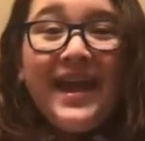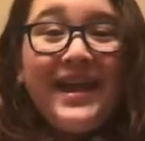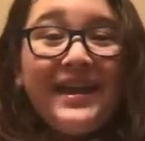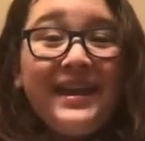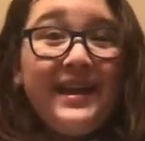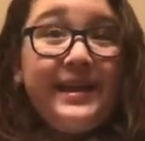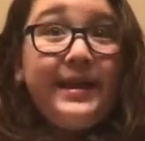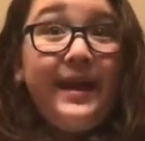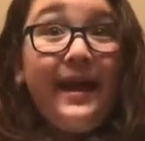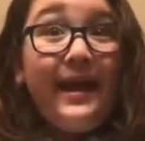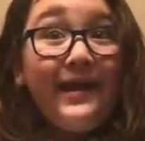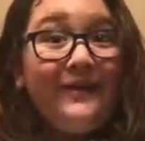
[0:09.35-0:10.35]
And
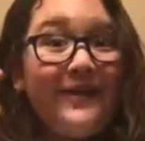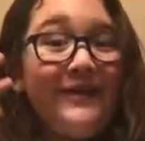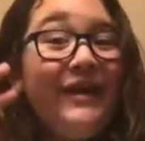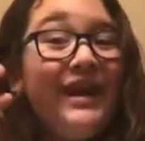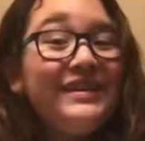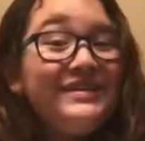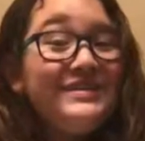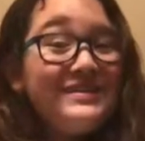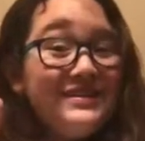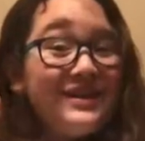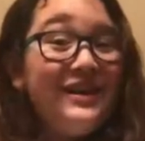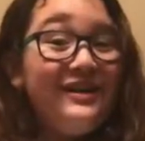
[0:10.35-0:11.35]
if you guys
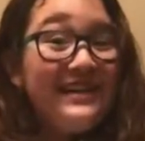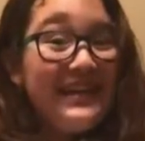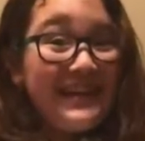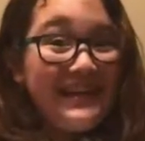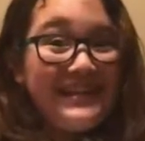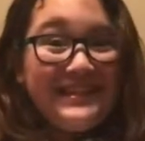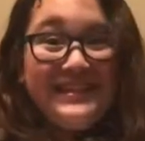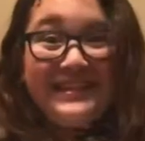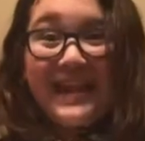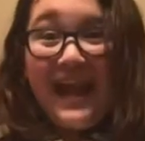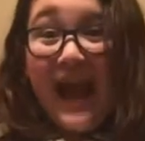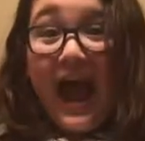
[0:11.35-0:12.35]
noticed,